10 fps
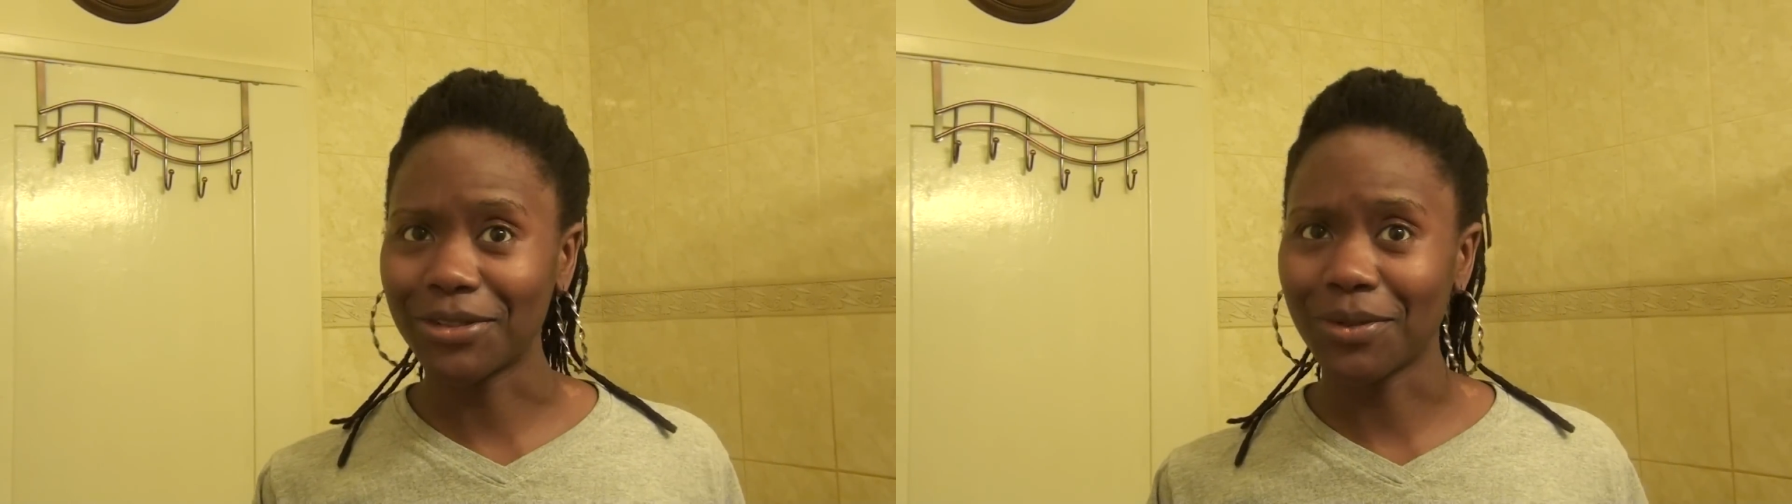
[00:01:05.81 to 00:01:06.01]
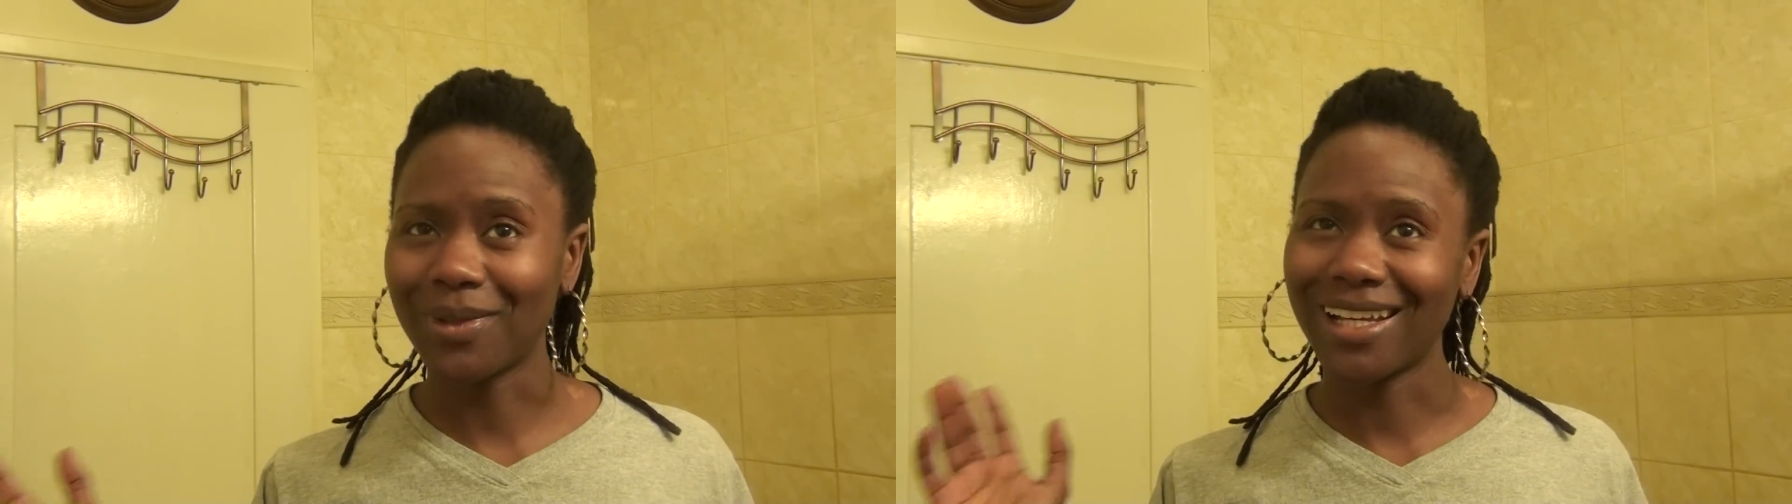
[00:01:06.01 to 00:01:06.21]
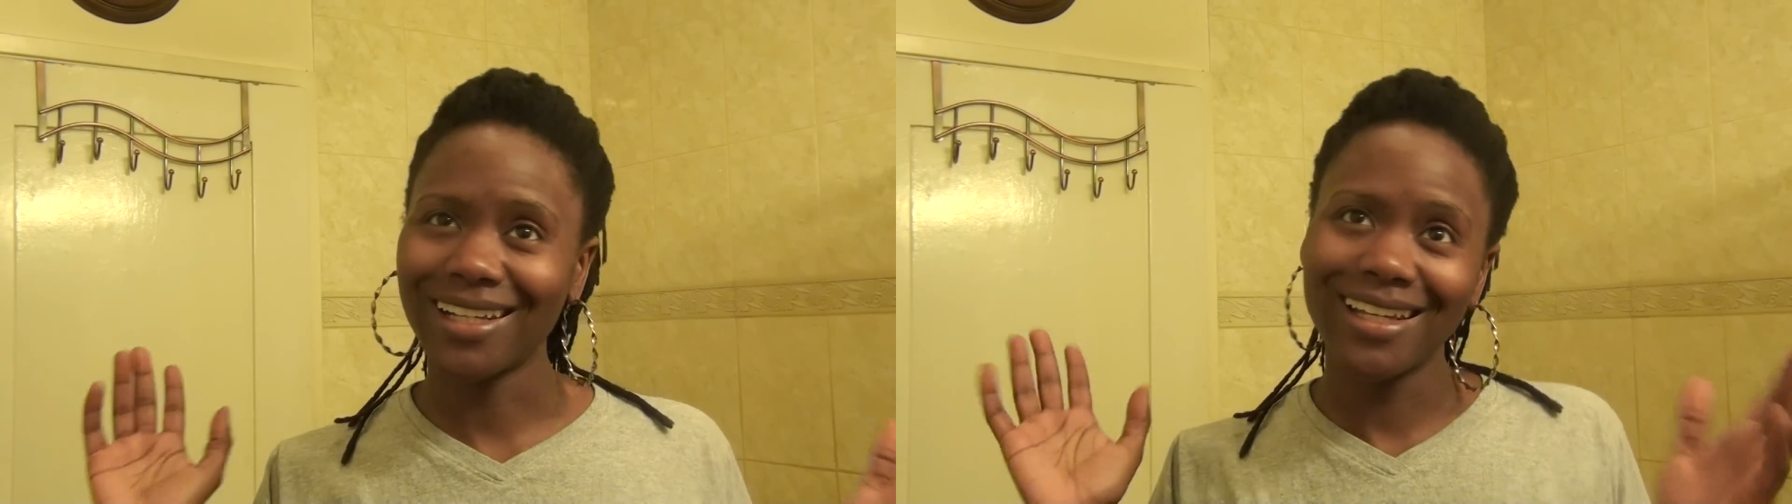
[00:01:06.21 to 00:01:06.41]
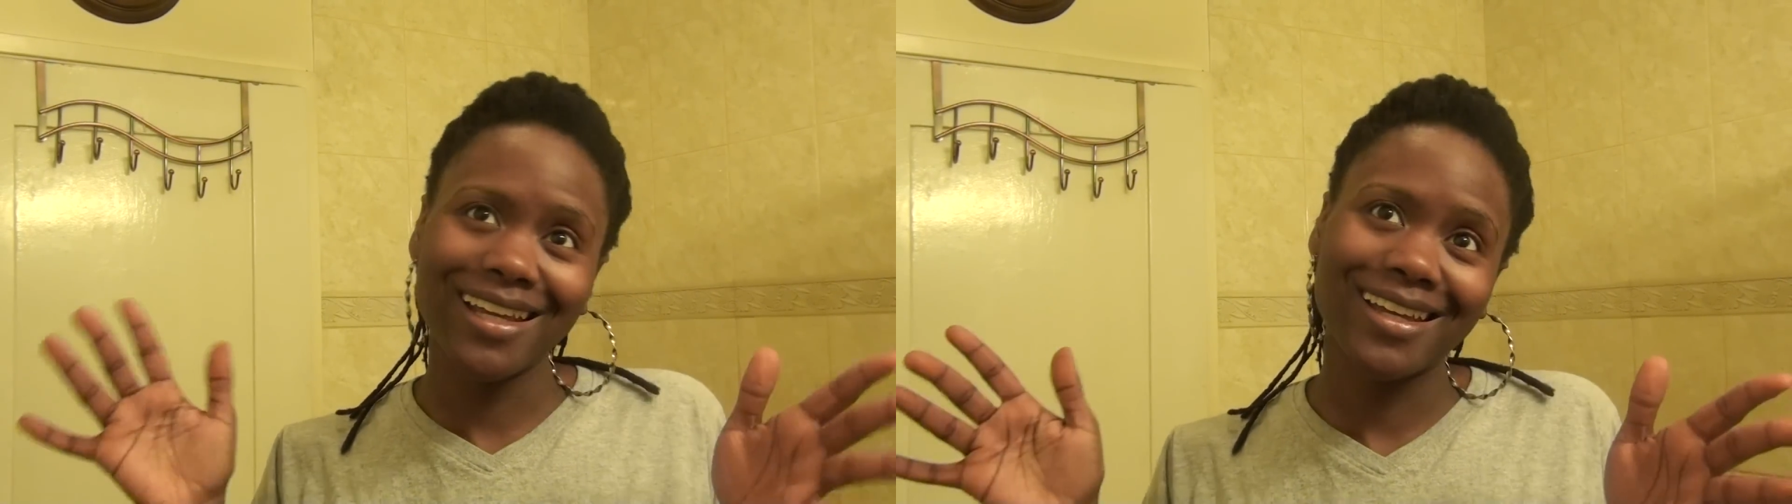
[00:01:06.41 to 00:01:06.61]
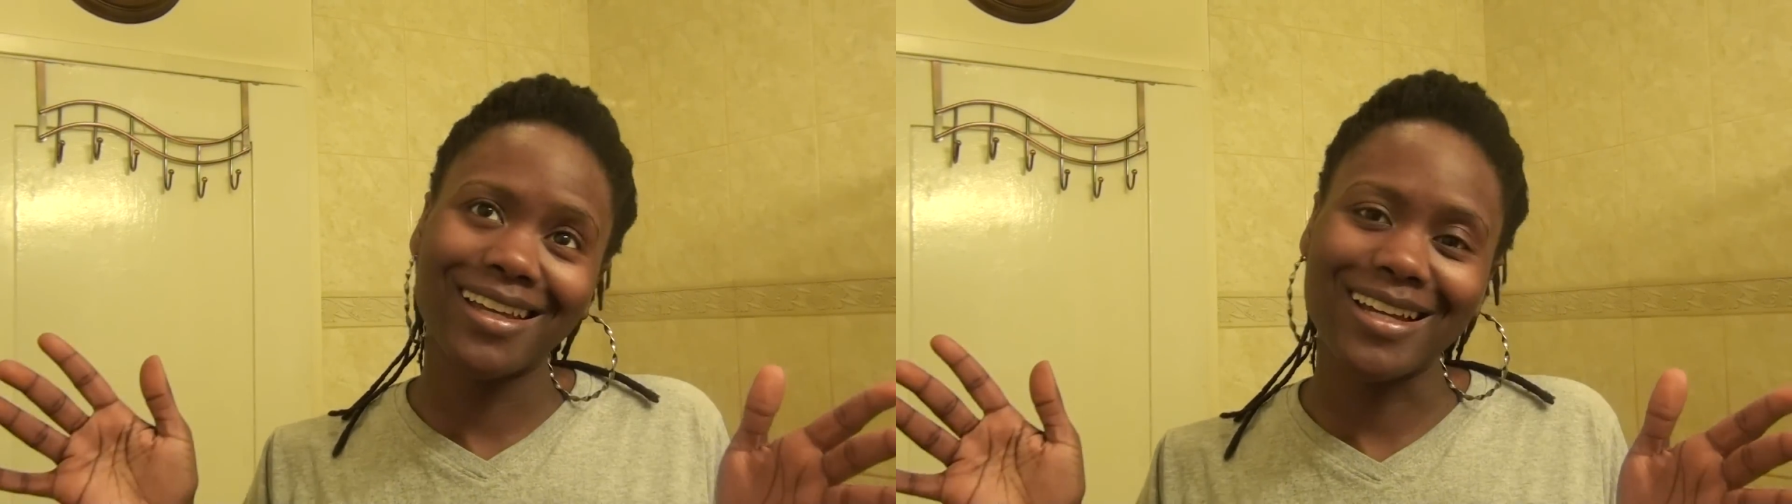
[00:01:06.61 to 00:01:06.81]
So I'm like,
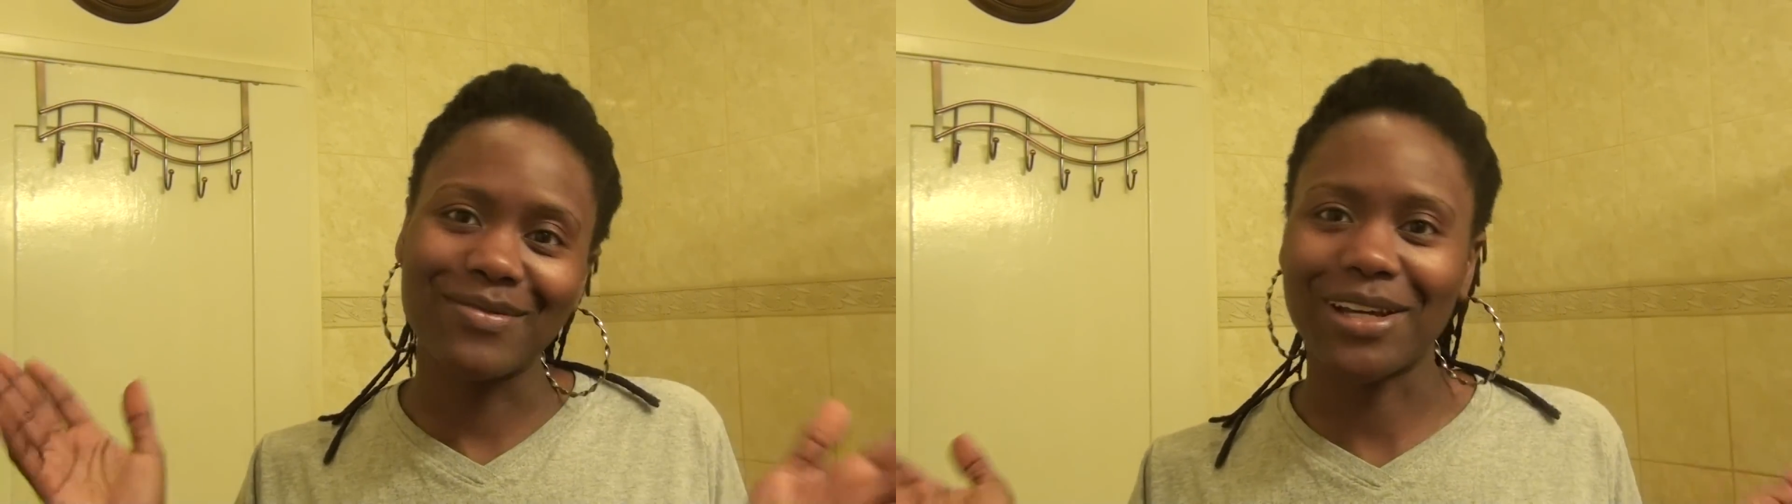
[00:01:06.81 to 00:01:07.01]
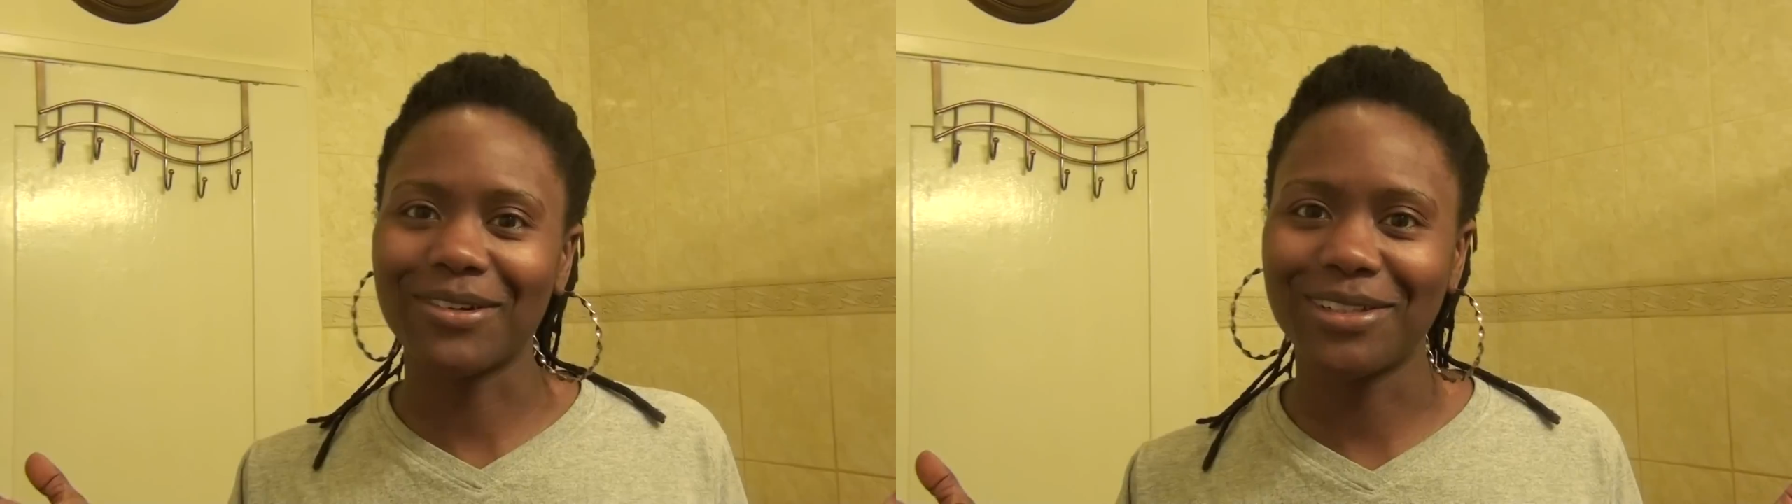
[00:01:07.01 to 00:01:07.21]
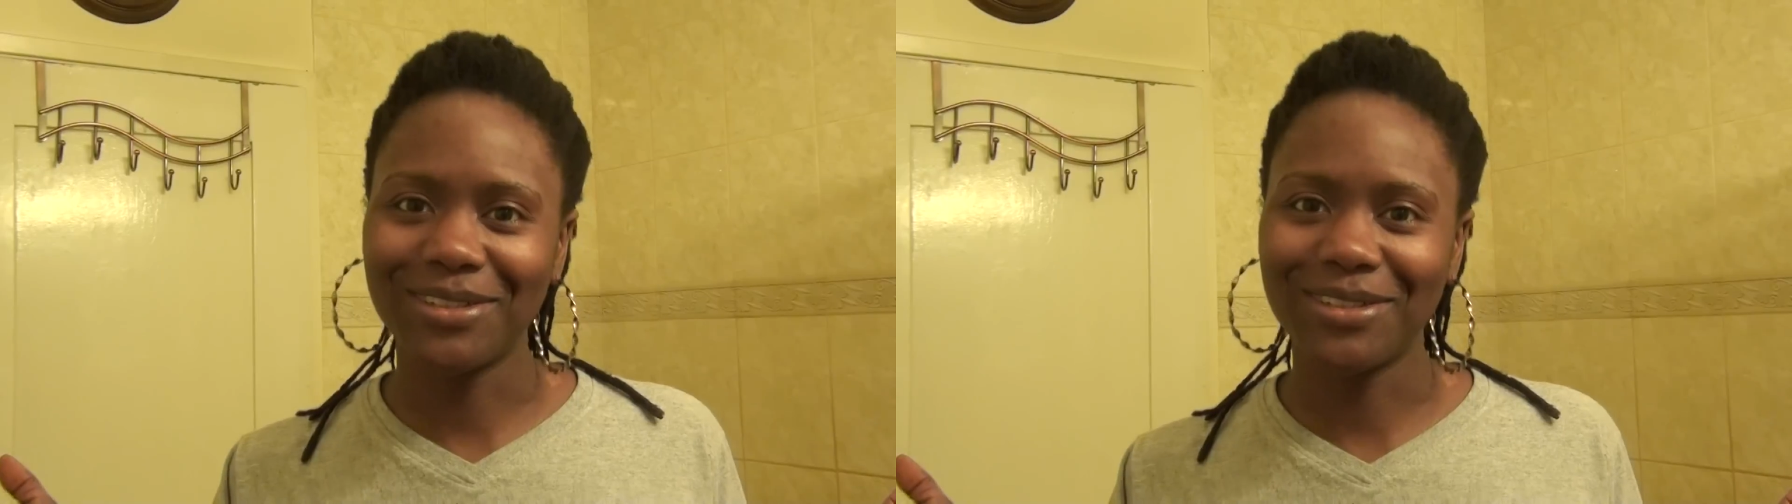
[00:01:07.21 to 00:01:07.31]
eh, I'm not going to